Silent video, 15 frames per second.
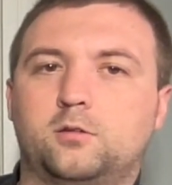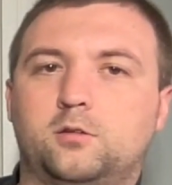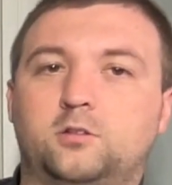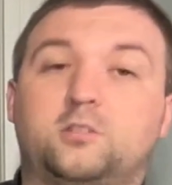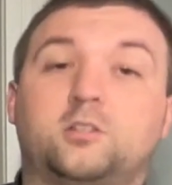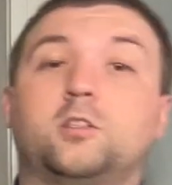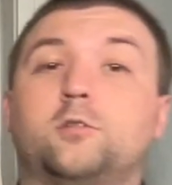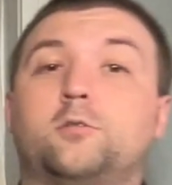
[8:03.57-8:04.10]
you
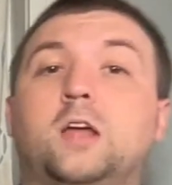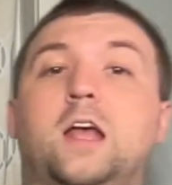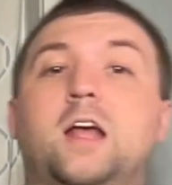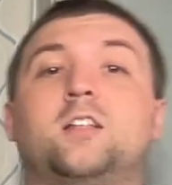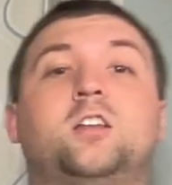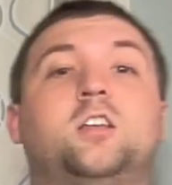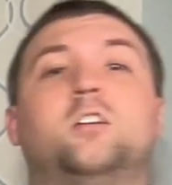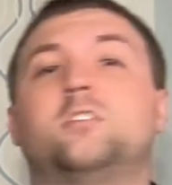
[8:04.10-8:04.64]
see, the
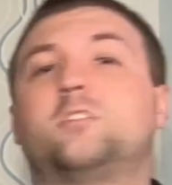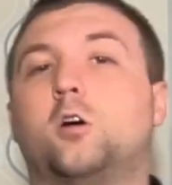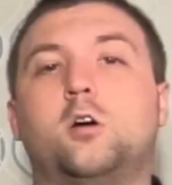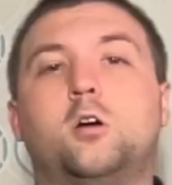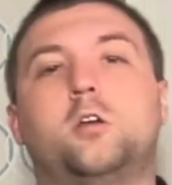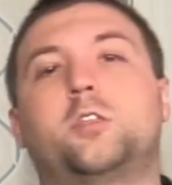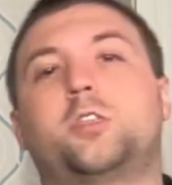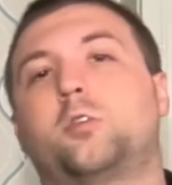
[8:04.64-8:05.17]
reality is
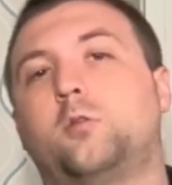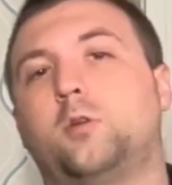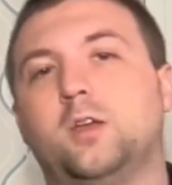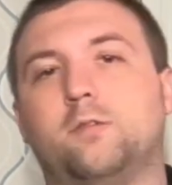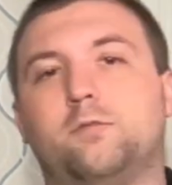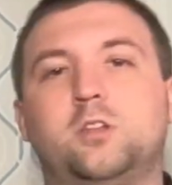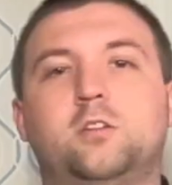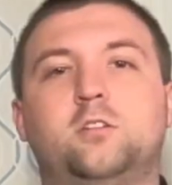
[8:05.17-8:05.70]
all three
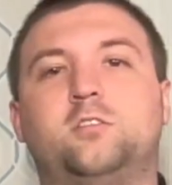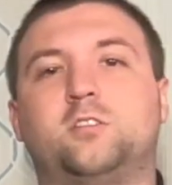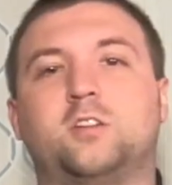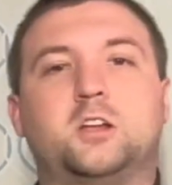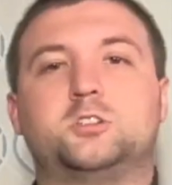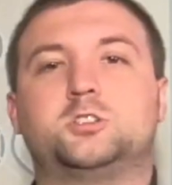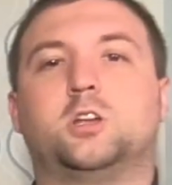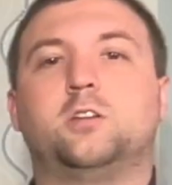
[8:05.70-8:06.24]
of these
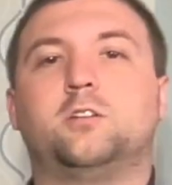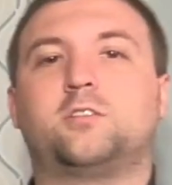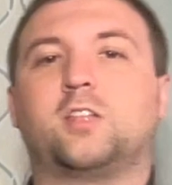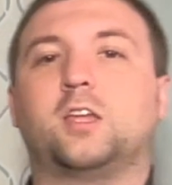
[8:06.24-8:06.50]
sections,